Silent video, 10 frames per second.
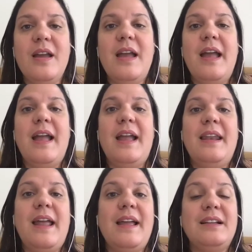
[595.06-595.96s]

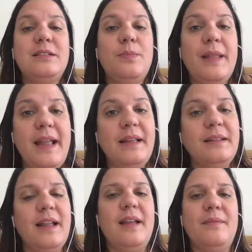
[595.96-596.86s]
And I
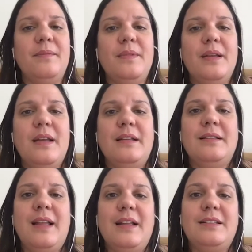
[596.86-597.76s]
explained them
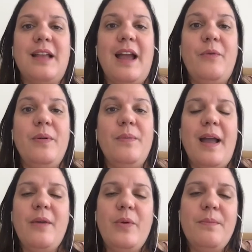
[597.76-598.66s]
that
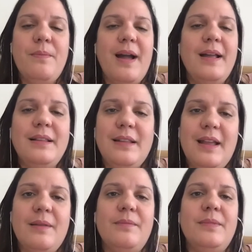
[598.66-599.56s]
I remind
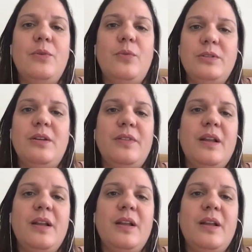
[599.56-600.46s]
them the word of
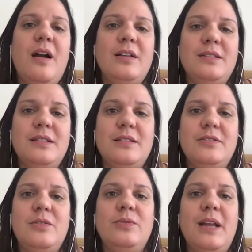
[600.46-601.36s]
the God,
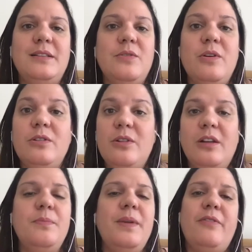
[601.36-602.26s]
so that you could
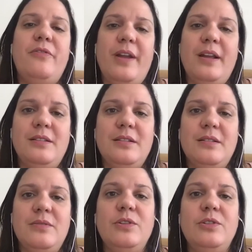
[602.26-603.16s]
not be afraid.
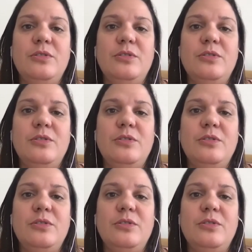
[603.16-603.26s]
We should